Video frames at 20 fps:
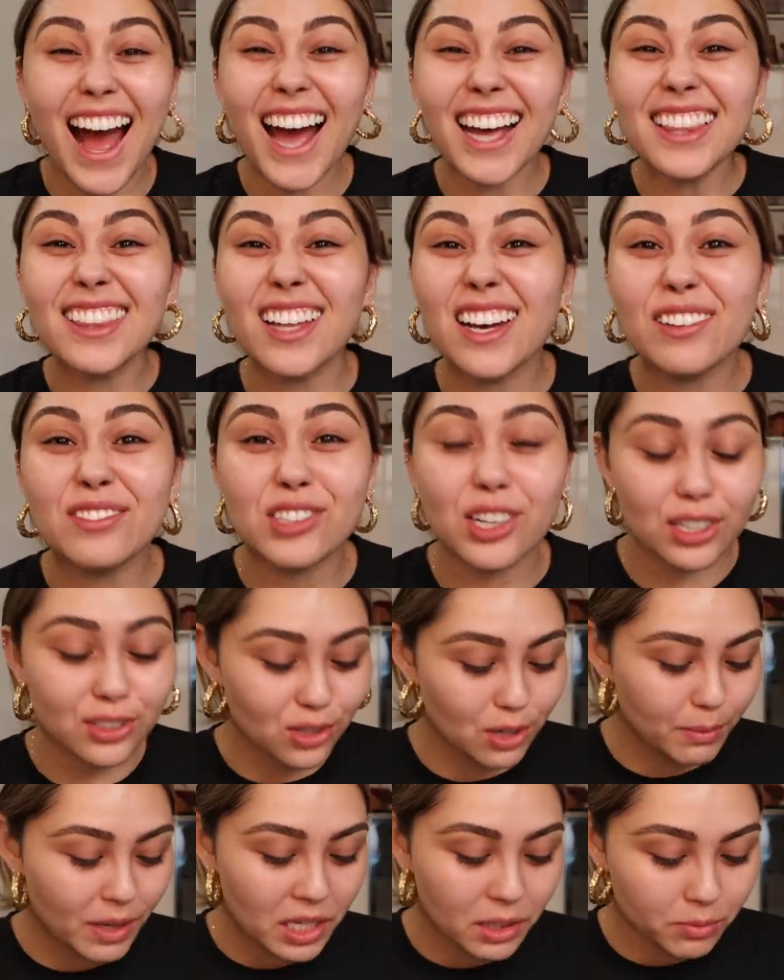I love
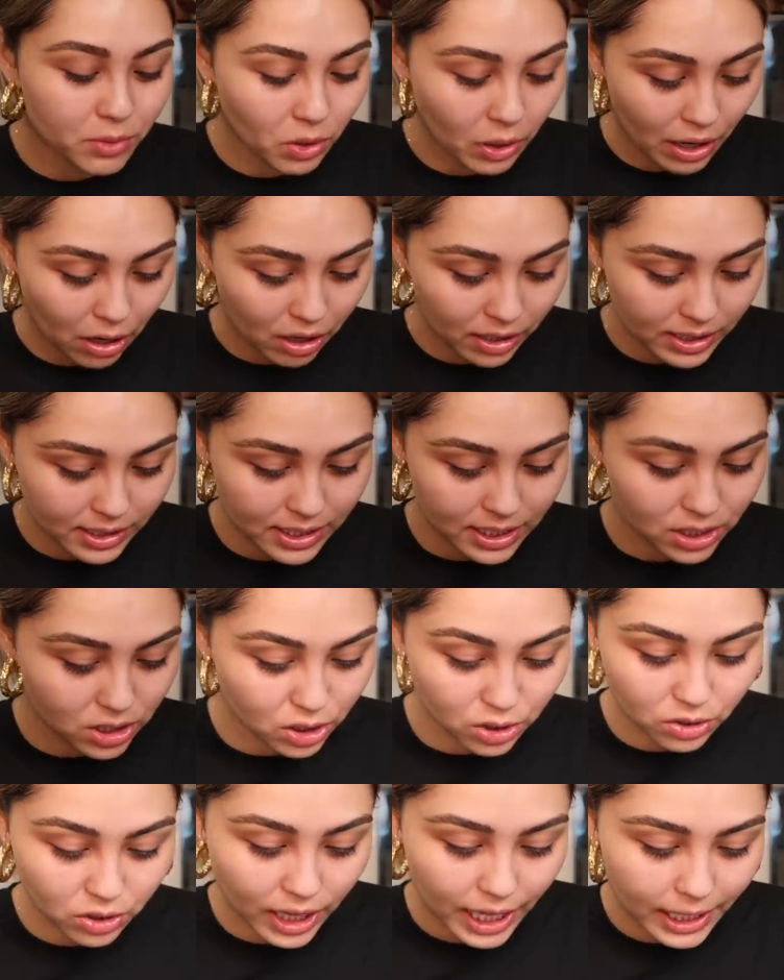drugstore makeup though, I honestly
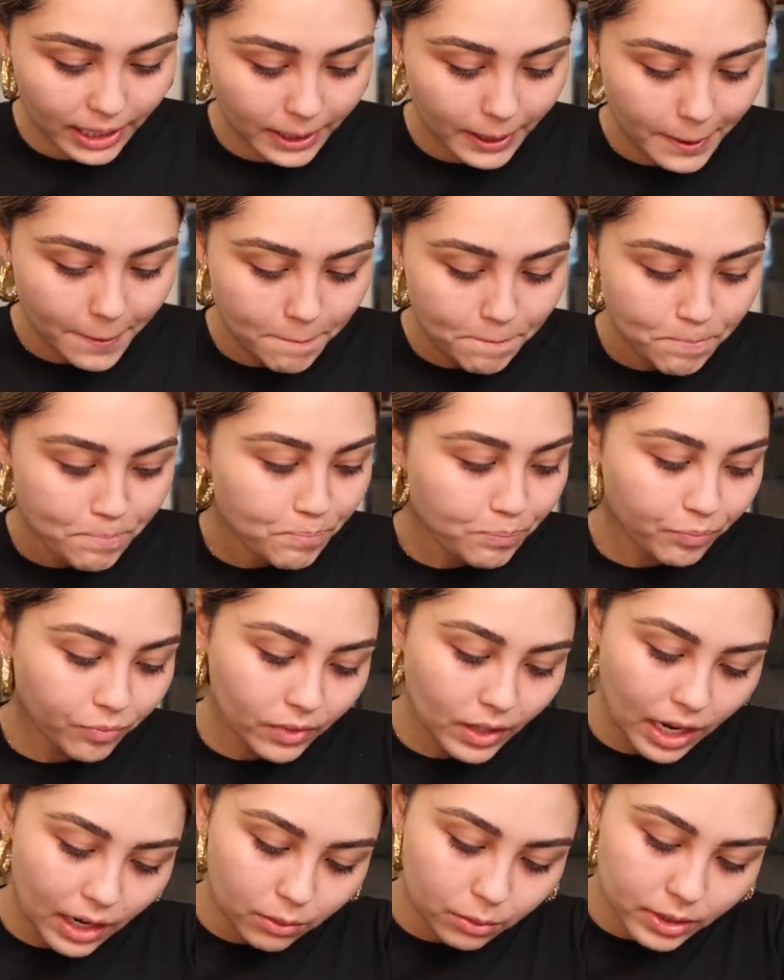do. Like,
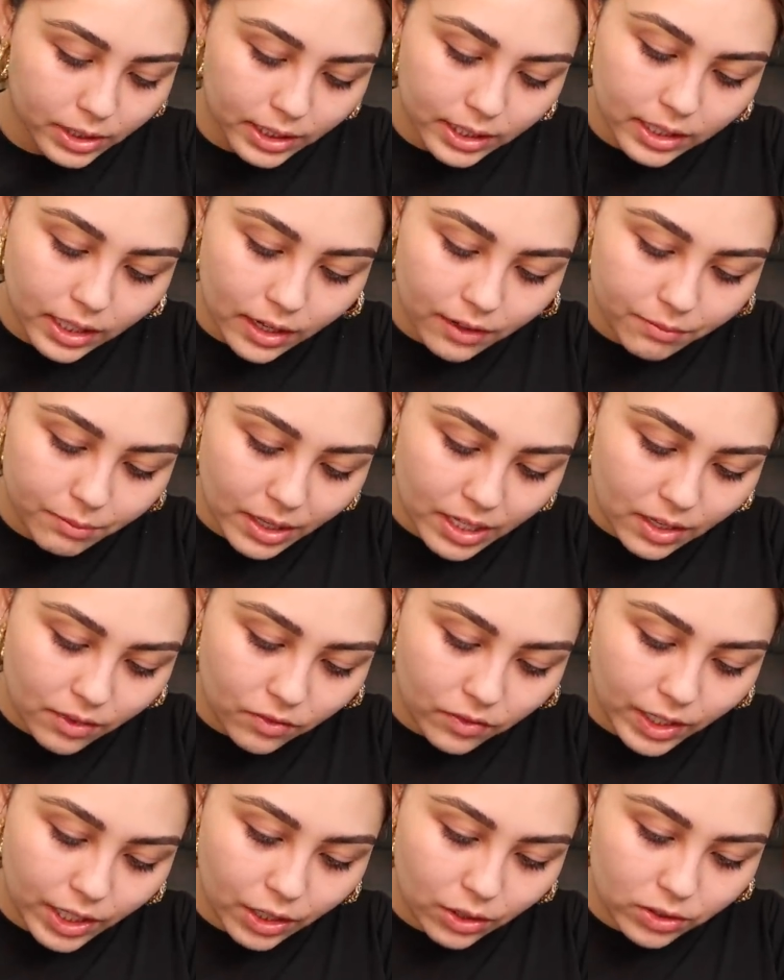I really love
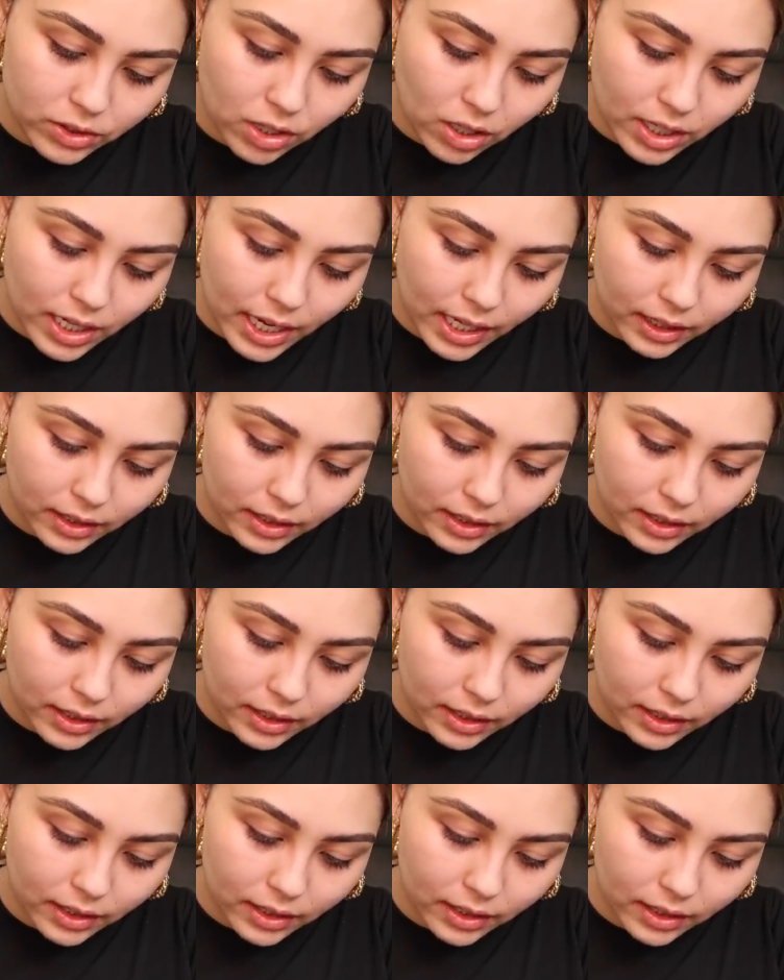making videos on it.